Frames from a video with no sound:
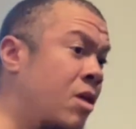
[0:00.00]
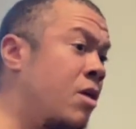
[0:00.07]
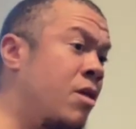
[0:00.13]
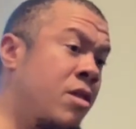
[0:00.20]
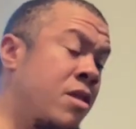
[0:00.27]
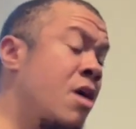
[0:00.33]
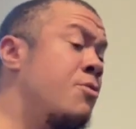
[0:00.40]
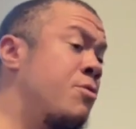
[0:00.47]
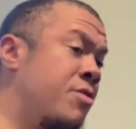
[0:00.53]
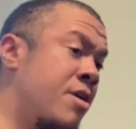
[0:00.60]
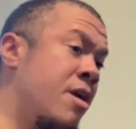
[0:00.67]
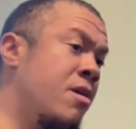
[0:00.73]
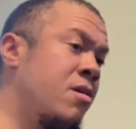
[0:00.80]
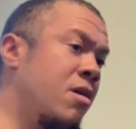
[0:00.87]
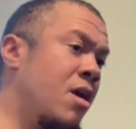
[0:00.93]
The other
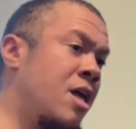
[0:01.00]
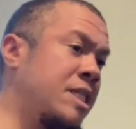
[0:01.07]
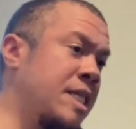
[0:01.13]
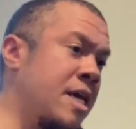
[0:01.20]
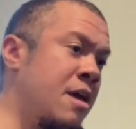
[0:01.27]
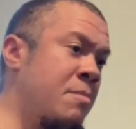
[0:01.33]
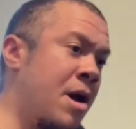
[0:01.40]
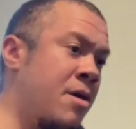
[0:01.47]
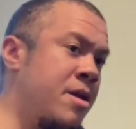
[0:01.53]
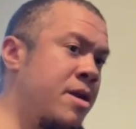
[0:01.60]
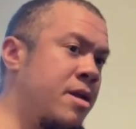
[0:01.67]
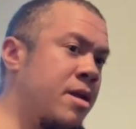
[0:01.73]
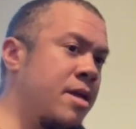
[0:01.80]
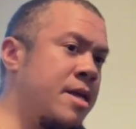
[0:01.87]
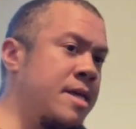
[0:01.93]
thing I'll say about
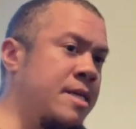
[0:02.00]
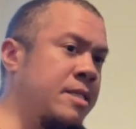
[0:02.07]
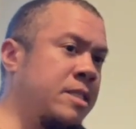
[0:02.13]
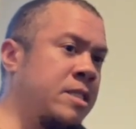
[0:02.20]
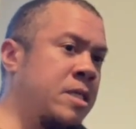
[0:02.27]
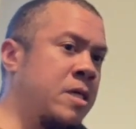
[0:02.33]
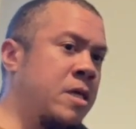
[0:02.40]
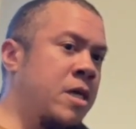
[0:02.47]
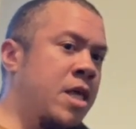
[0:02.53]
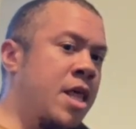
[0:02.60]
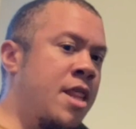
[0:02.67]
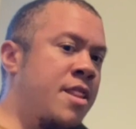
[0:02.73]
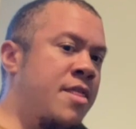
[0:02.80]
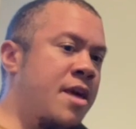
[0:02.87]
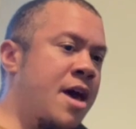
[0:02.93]
it is
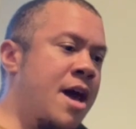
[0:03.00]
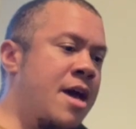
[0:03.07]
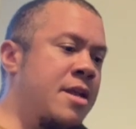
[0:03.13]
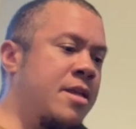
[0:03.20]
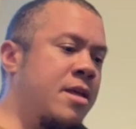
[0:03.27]
that